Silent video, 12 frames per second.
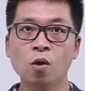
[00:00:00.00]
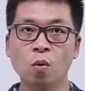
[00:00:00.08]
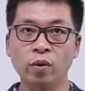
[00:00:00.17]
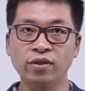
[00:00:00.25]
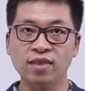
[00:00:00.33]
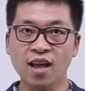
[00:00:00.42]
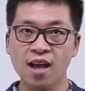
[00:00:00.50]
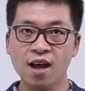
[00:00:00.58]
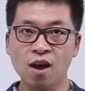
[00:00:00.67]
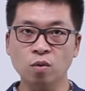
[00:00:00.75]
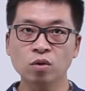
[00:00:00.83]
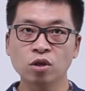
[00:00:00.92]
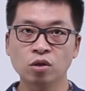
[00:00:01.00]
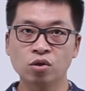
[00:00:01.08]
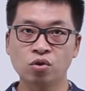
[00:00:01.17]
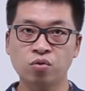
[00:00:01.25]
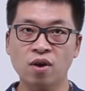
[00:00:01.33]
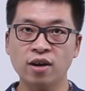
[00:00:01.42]
We now
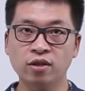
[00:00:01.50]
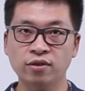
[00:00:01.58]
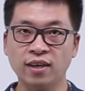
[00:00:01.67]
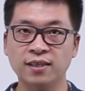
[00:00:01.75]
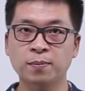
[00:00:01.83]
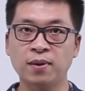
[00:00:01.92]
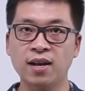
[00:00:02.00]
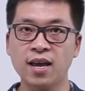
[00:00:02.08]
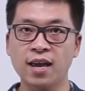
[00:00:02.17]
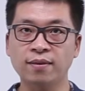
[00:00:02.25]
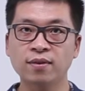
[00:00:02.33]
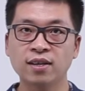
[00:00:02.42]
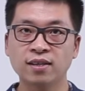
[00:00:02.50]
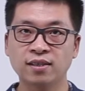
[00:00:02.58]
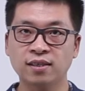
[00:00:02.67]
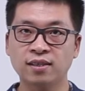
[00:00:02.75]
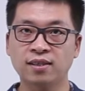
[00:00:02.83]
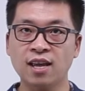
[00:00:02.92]
try to explain
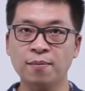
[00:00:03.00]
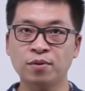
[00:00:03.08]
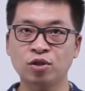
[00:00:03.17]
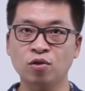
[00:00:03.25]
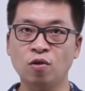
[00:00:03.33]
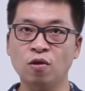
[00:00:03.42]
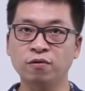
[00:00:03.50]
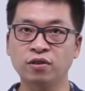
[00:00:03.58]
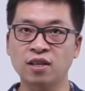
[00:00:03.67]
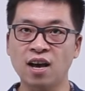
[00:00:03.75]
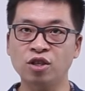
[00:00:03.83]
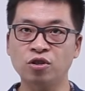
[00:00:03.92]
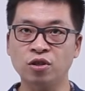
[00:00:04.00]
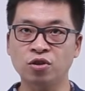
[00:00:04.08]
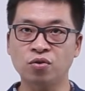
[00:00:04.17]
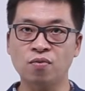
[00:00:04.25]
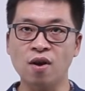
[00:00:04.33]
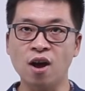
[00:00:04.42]
the steps of
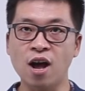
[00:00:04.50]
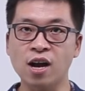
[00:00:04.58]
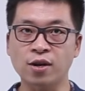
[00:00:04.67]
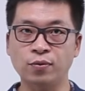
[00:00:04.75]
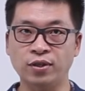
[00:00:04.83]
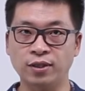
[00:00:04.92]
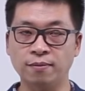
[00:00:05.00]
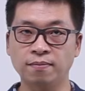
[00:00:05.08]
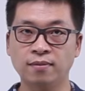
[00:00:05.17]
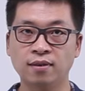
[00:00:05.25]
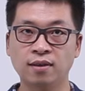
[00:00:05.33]
Dijkstra's algorithm.